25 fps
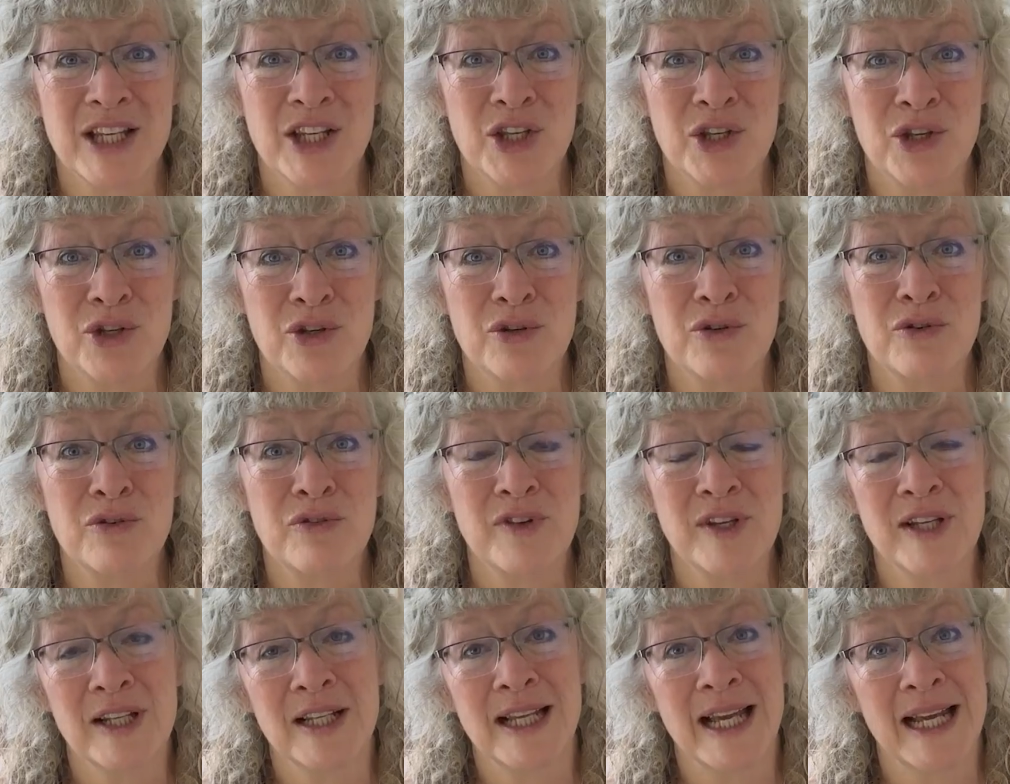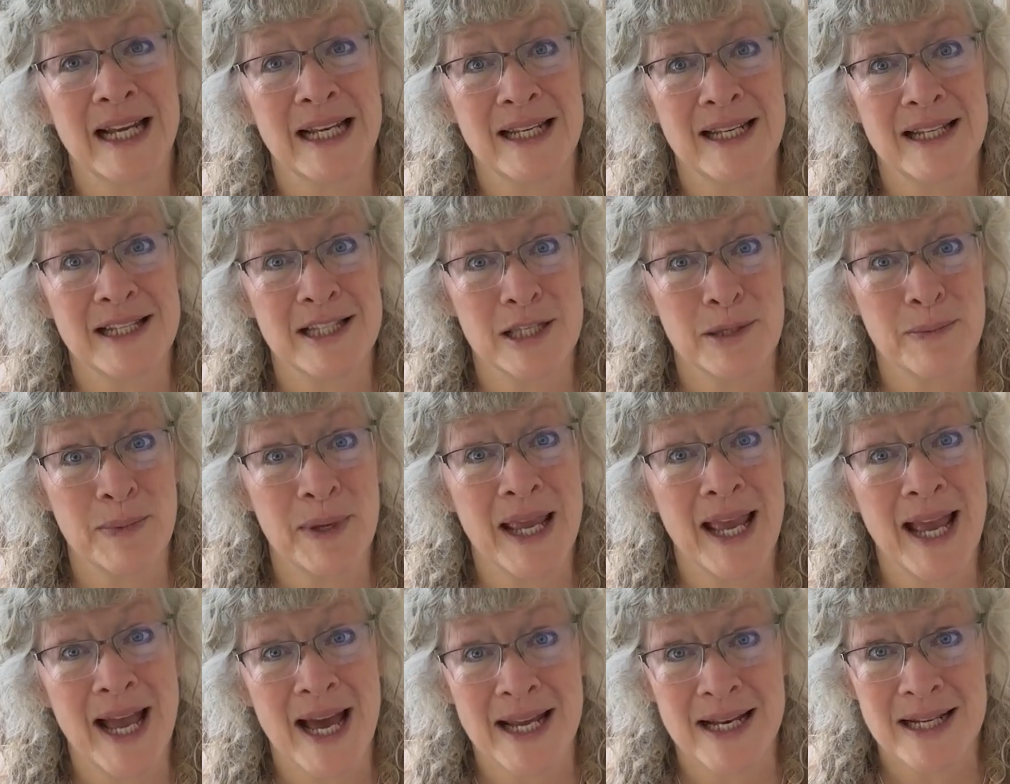you feel like needs to
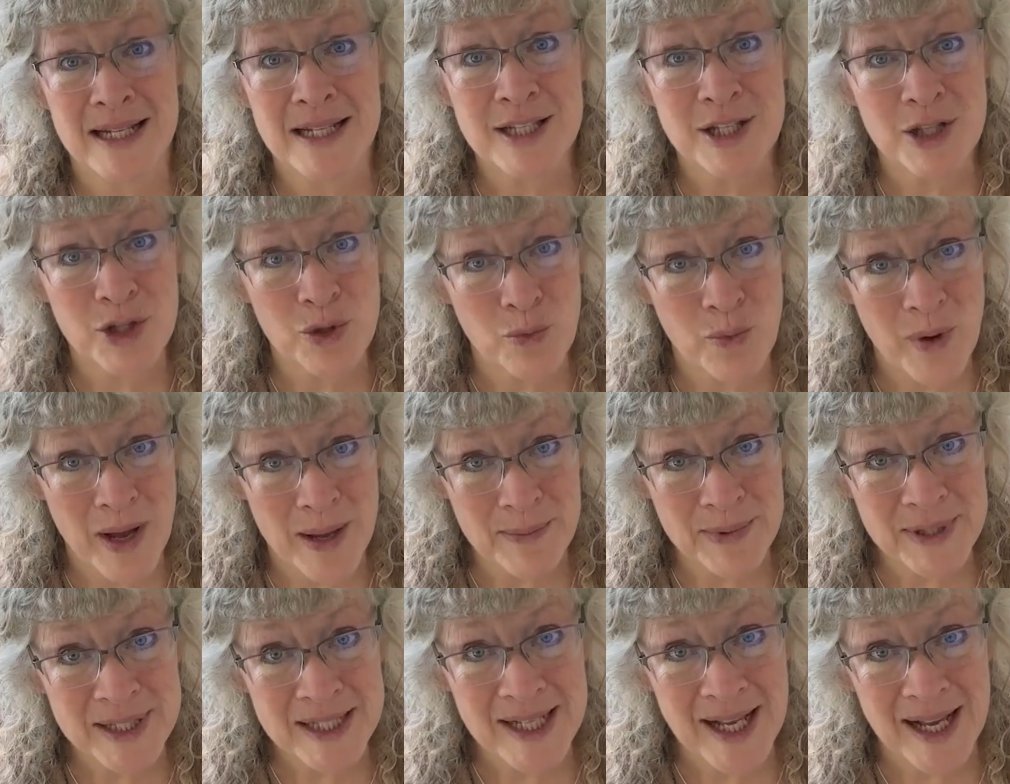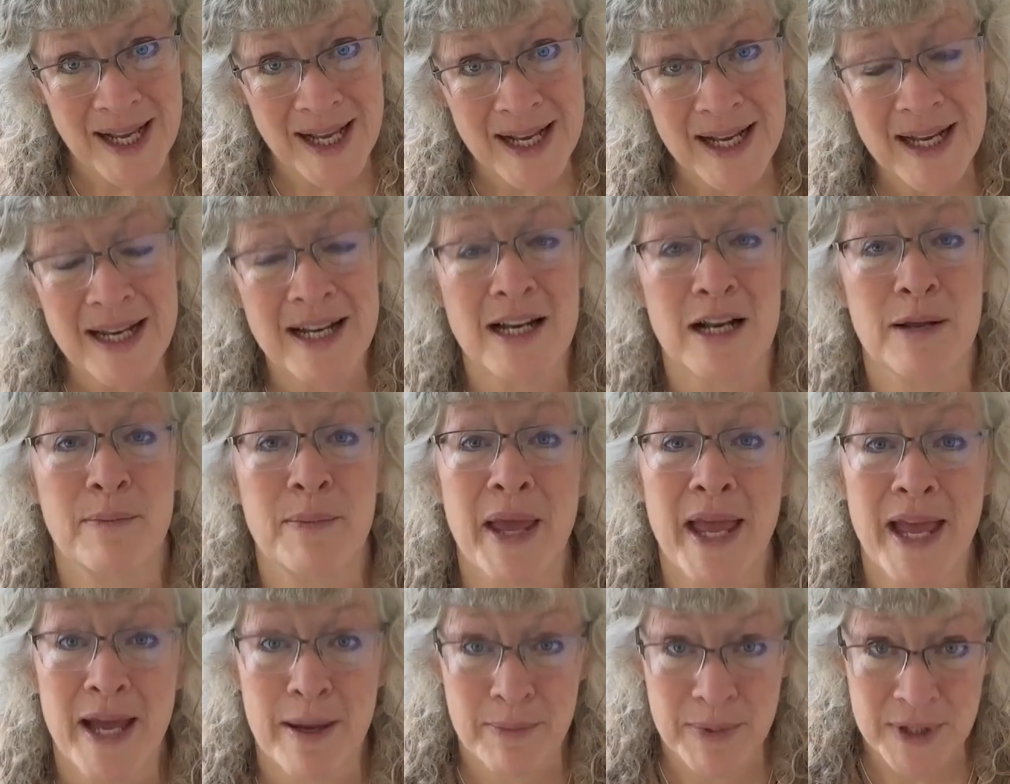be added to the website, and I'm
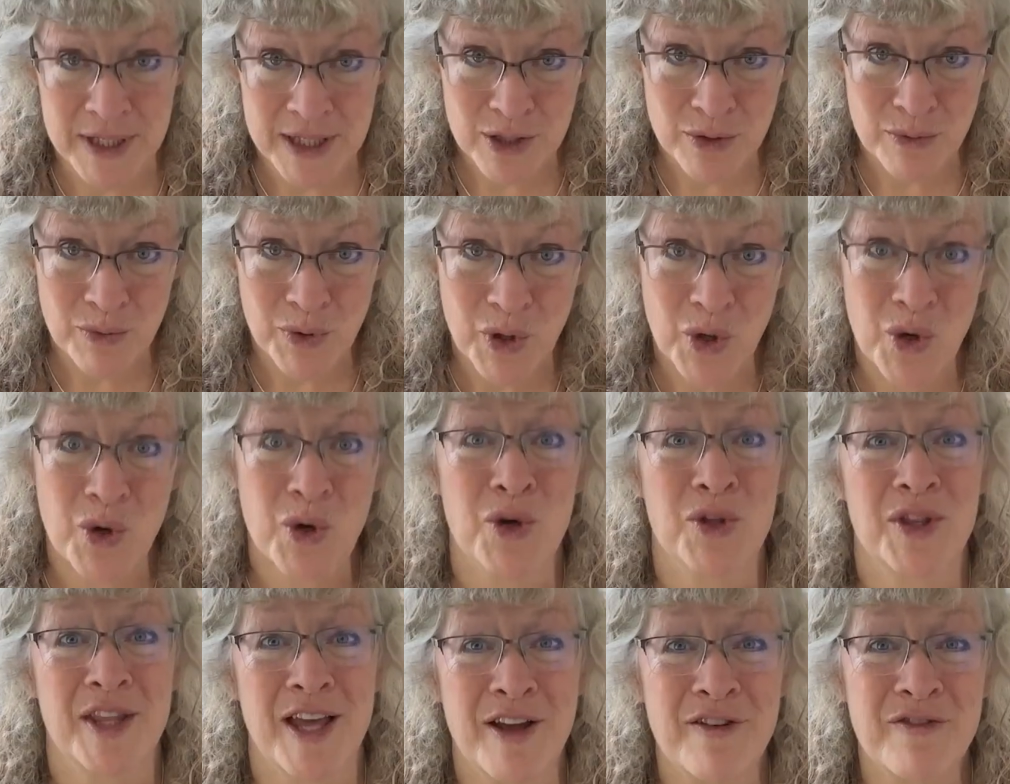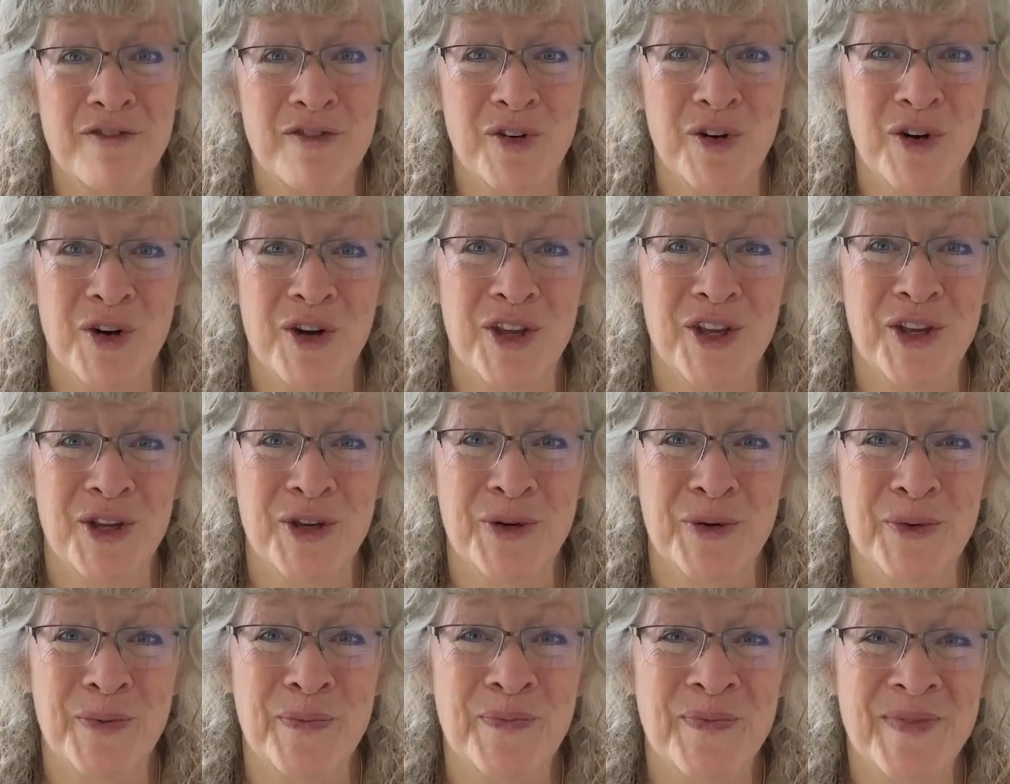happy to record that for
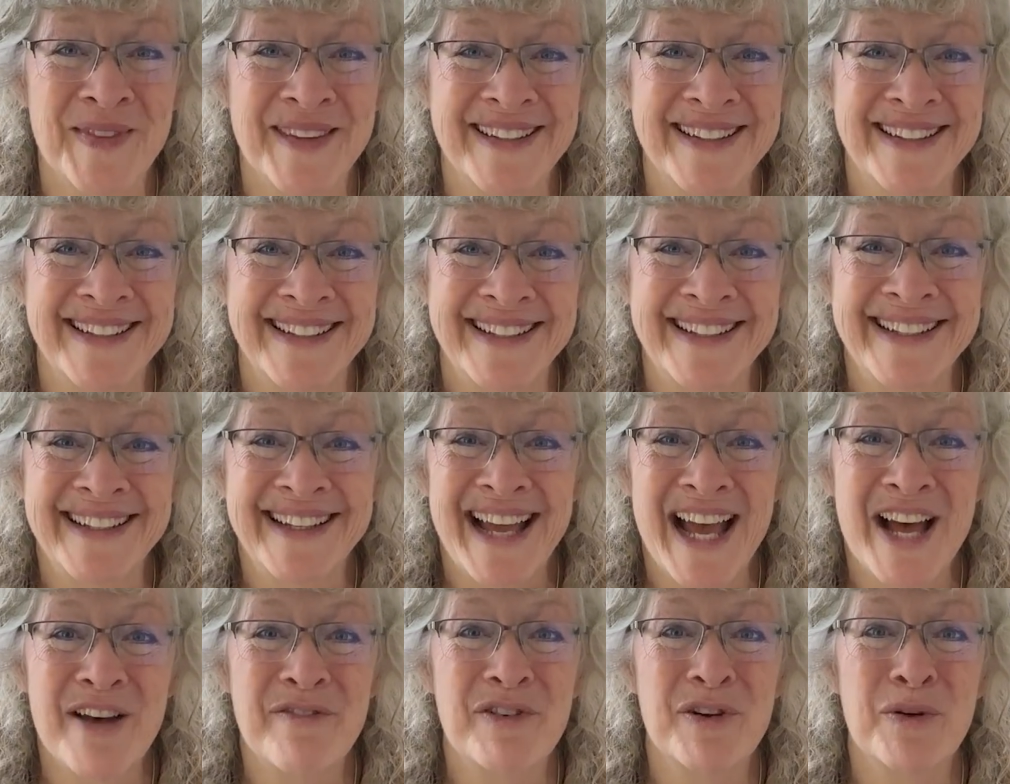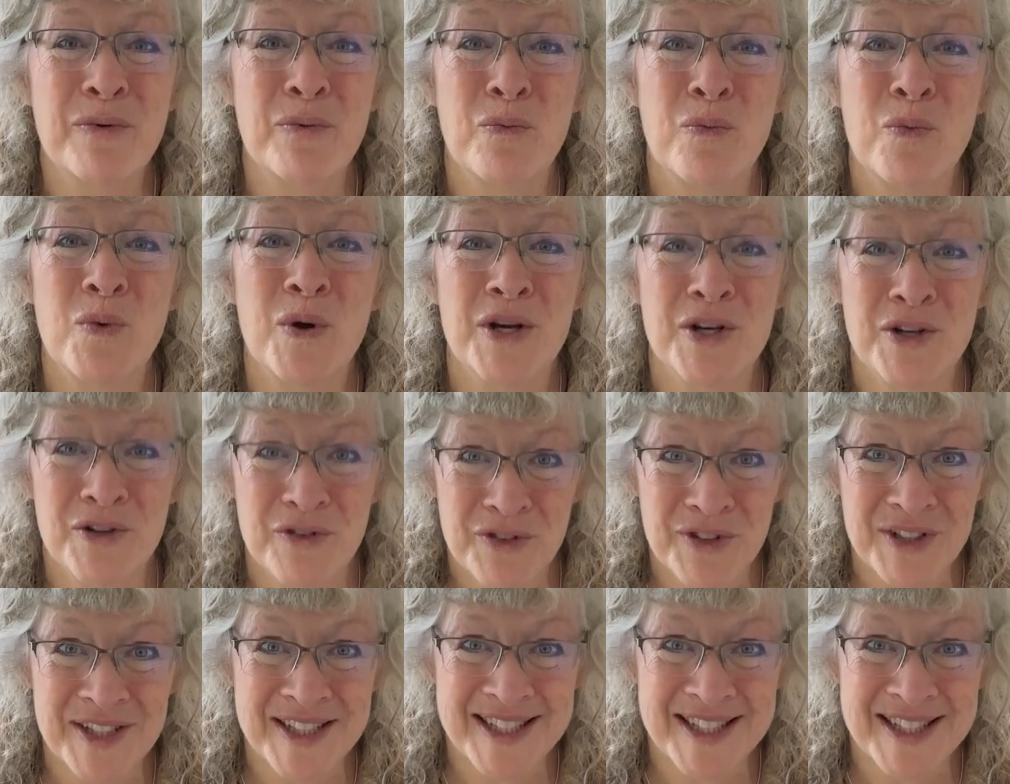you. Have a wonderful